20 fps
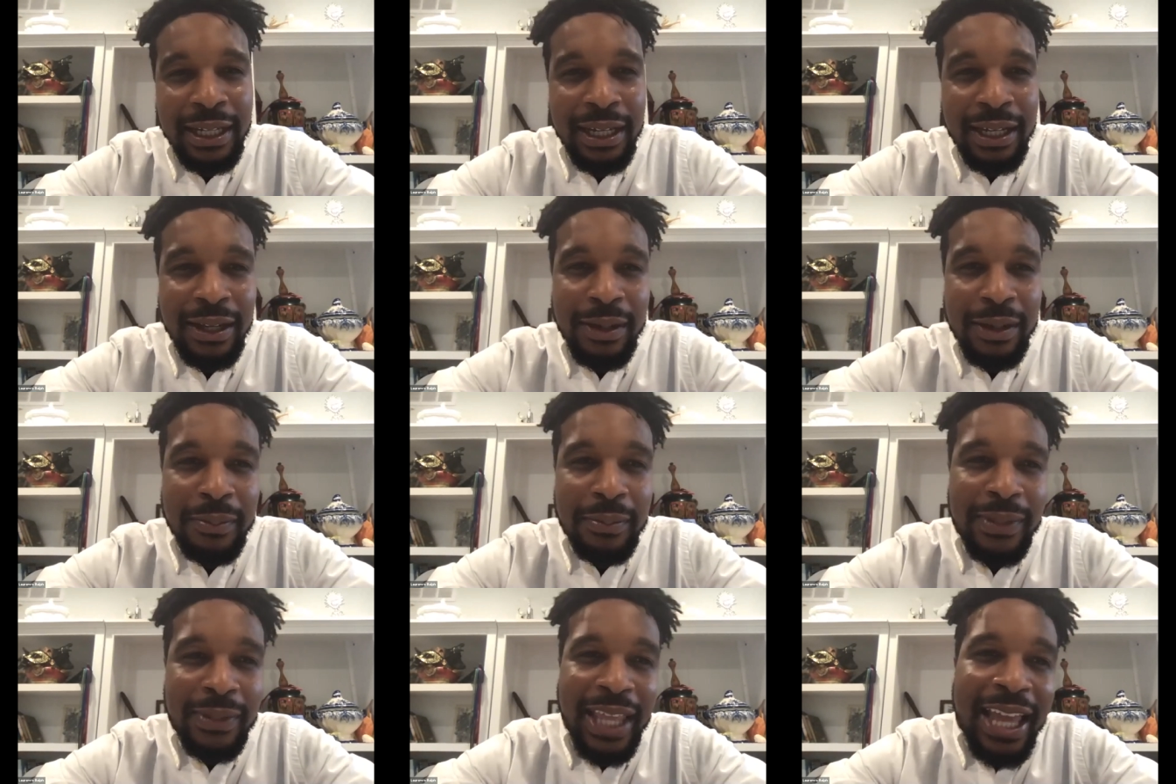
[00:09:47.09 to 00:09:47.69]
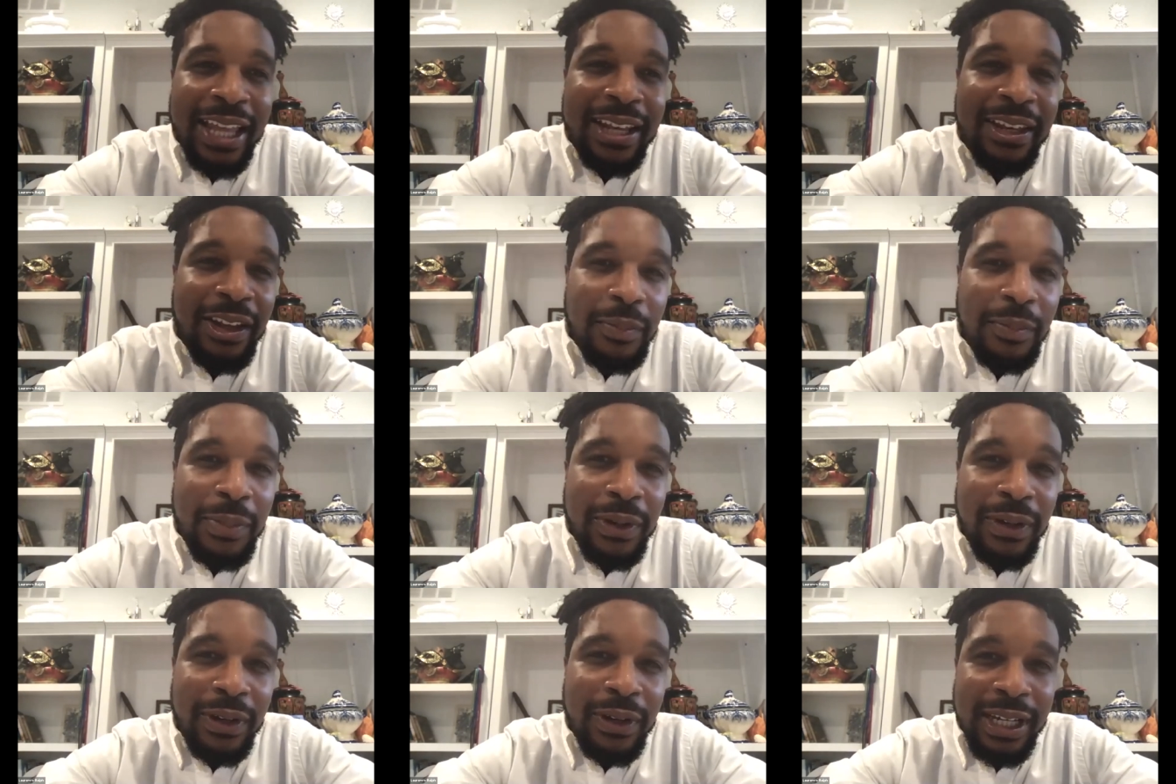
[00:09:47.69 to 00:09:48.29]
Um, that
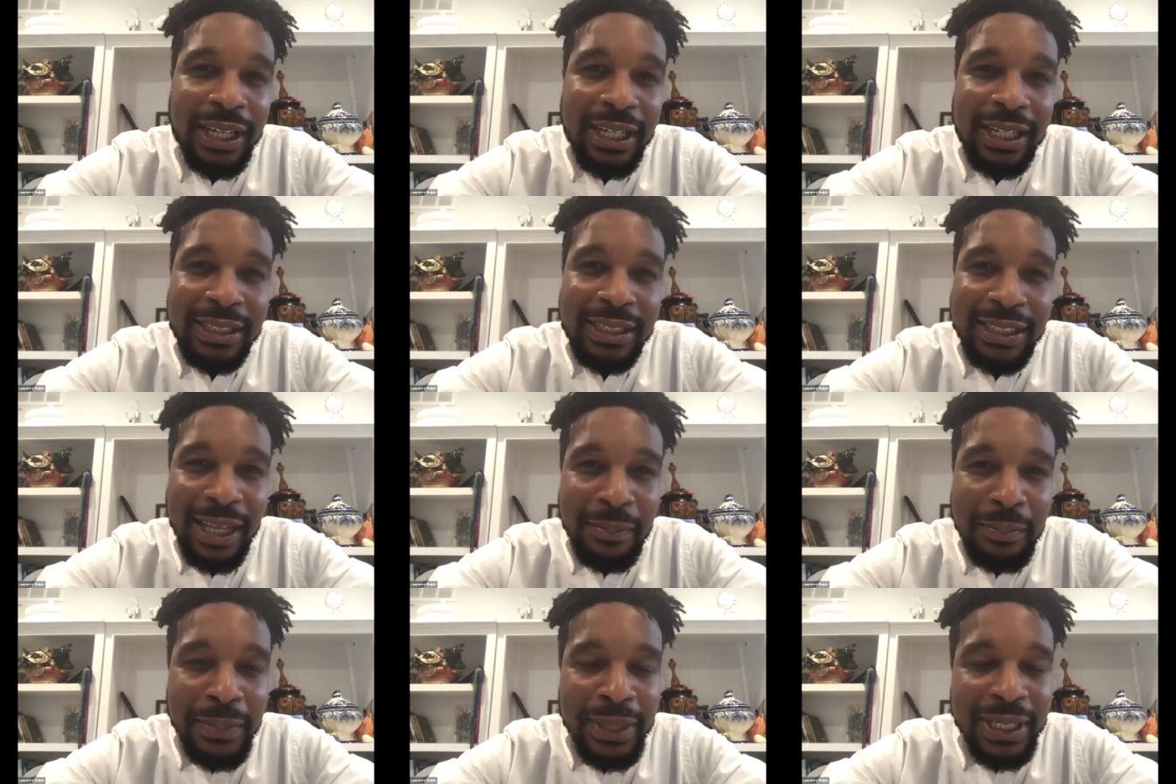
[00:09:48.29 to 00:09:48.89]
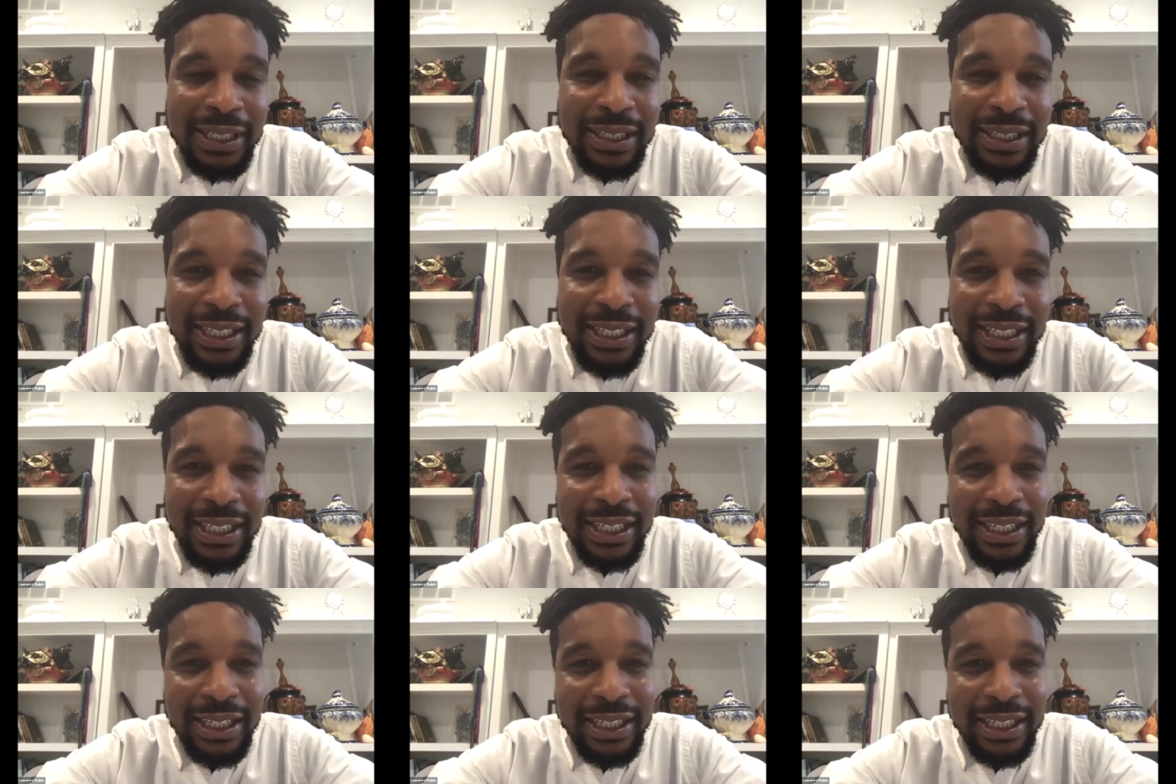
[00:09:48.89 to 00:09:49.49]
number is
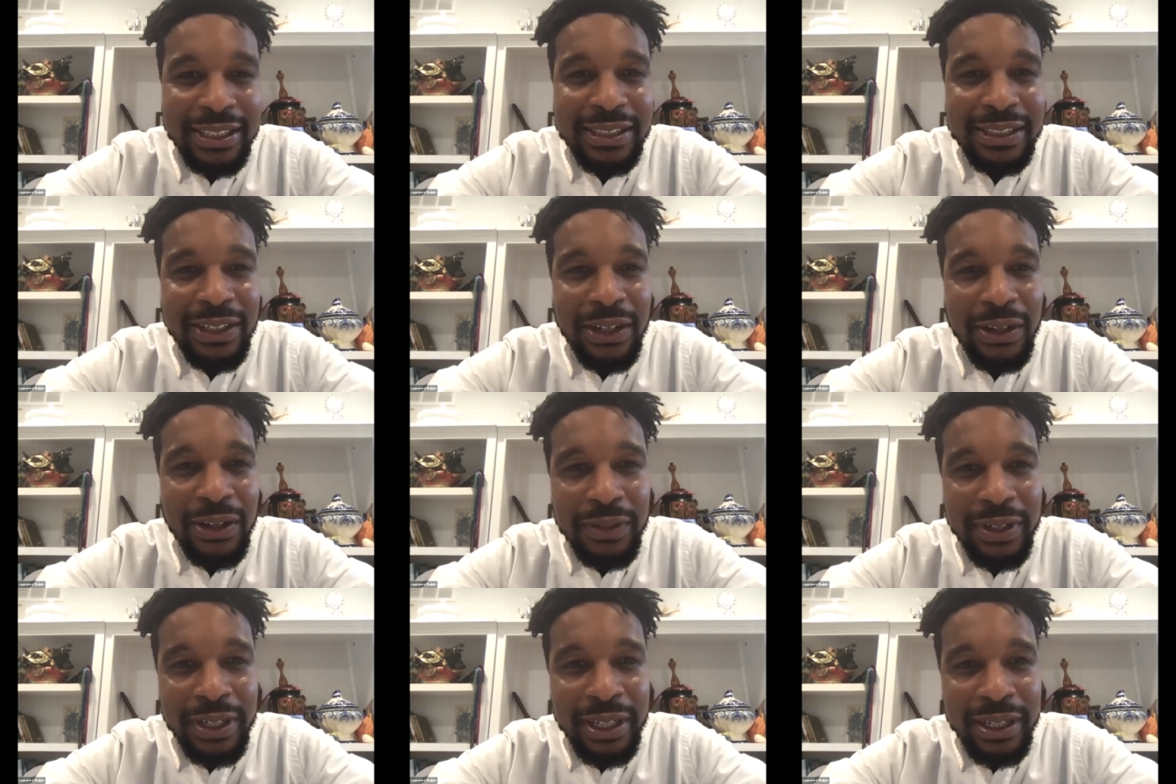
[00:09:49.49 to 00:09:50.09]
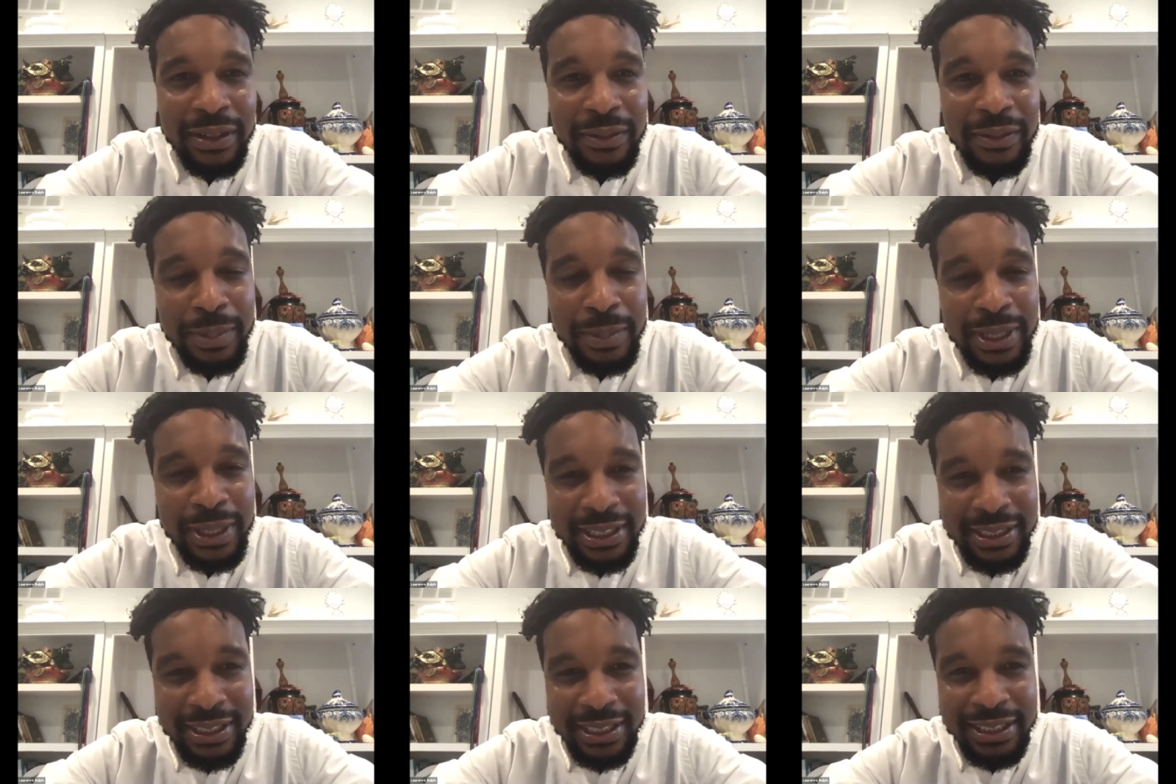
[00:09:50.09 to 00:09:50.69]
admittedly conservative
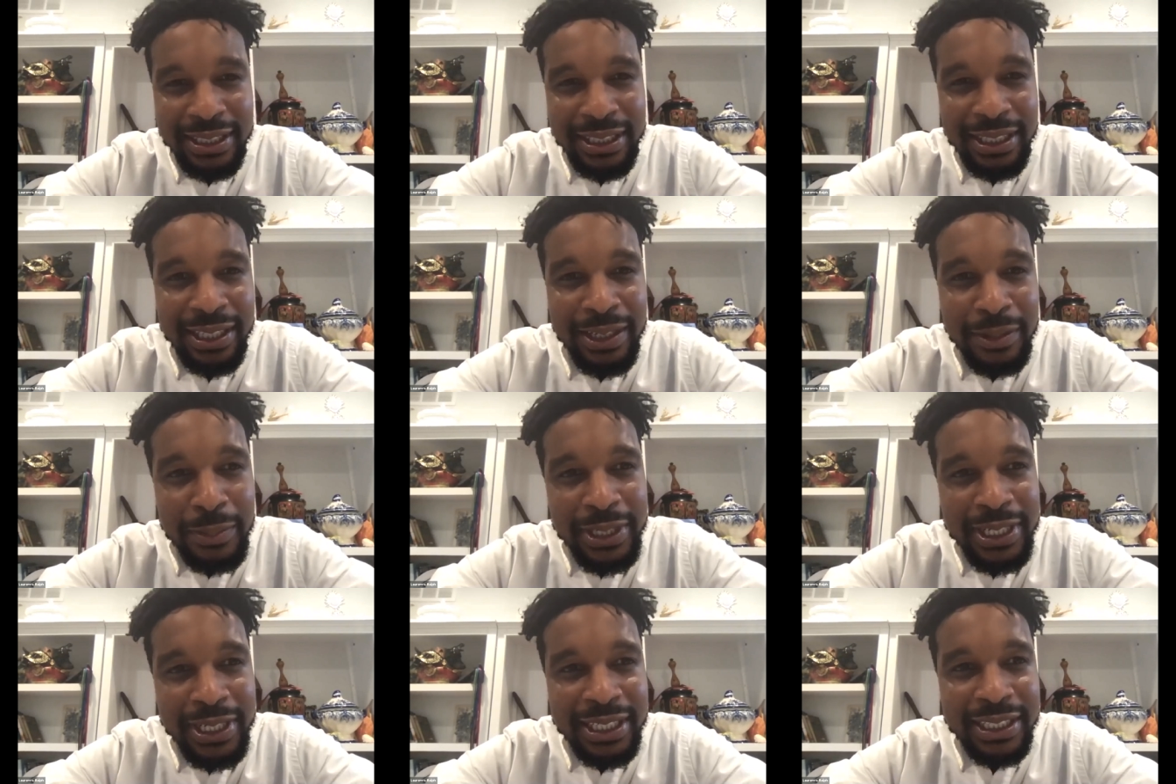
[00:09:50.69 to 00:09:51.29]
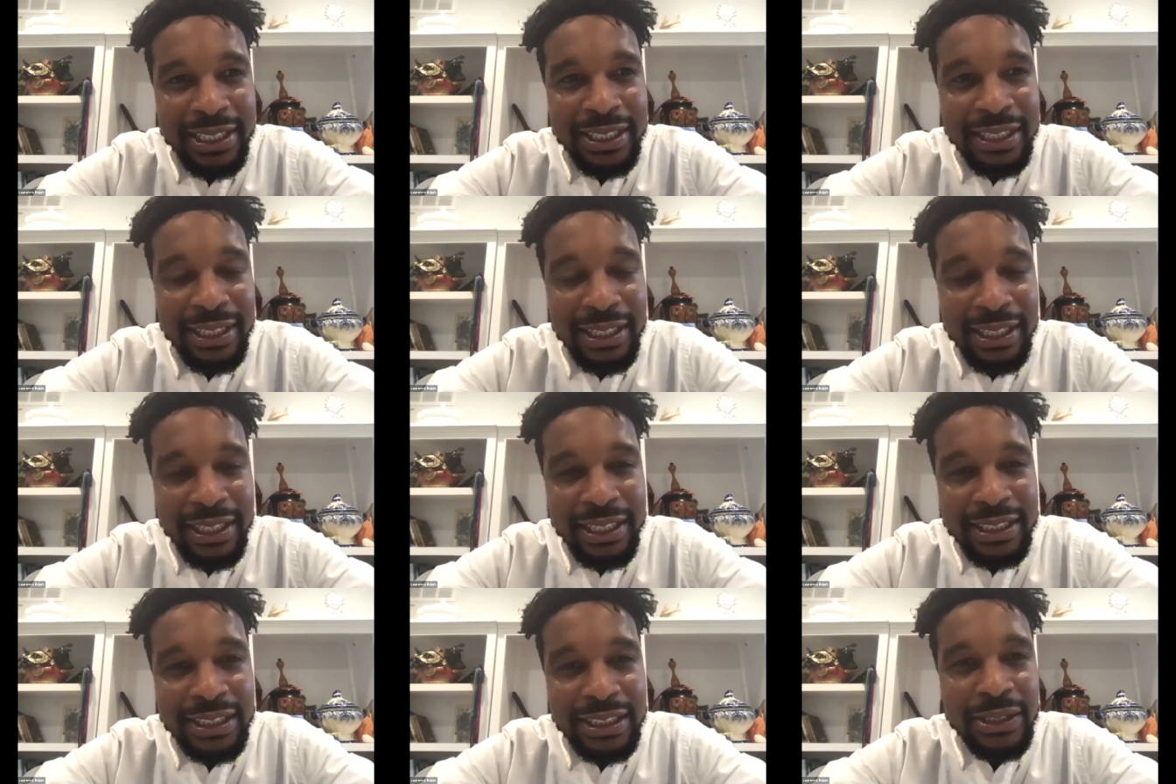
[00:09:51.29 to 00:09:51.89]
because it's limited
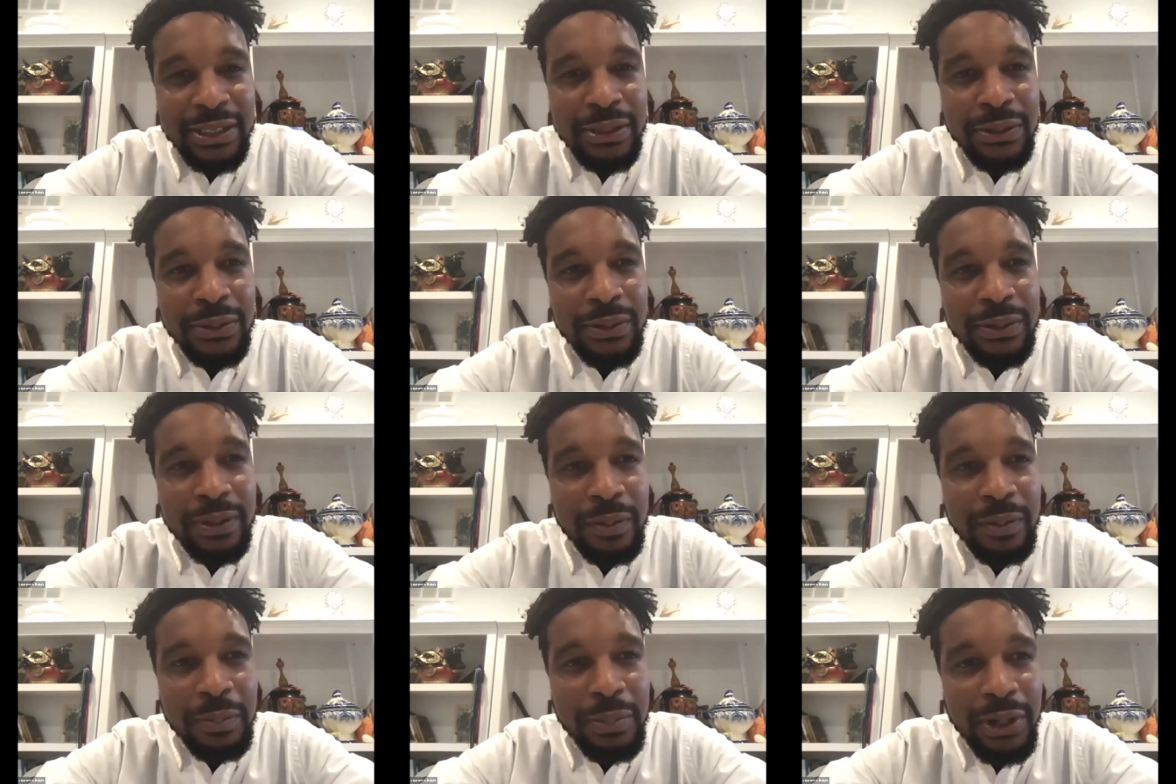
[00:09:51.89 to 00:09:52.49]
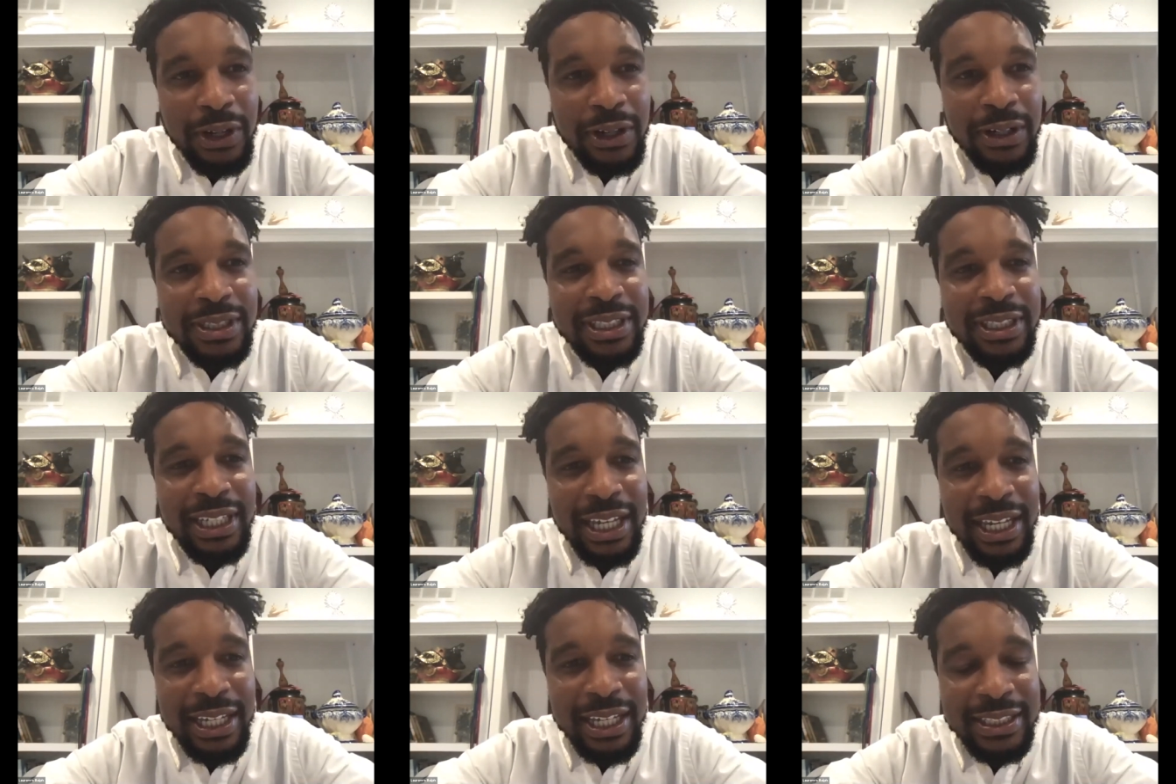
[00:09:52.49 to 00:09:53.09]
to the Burge
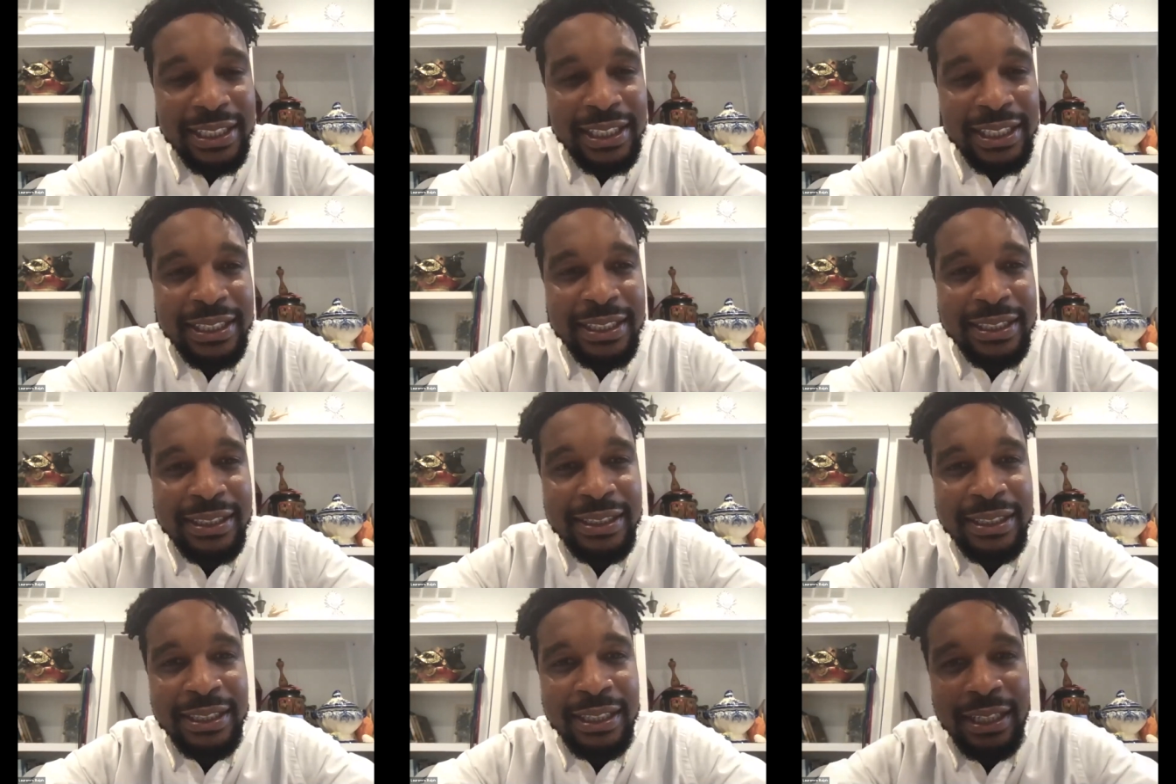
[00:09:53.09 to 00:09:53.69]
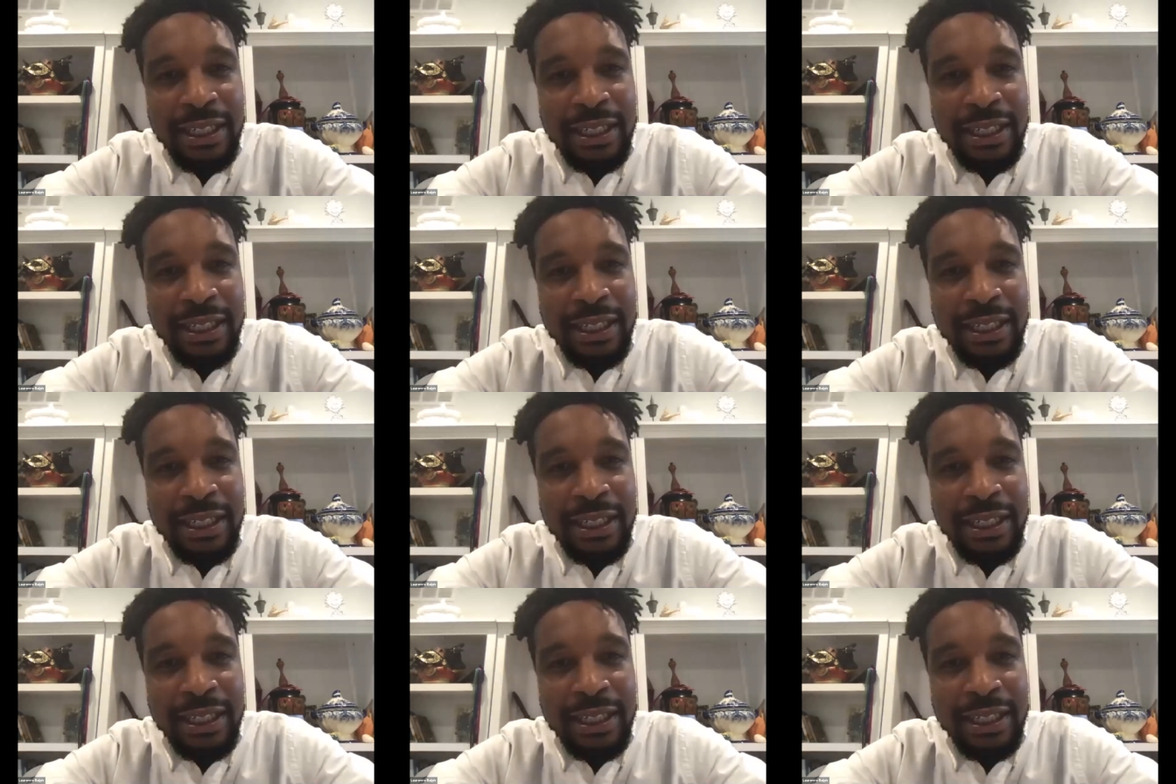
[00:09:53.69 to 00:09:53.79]
cases.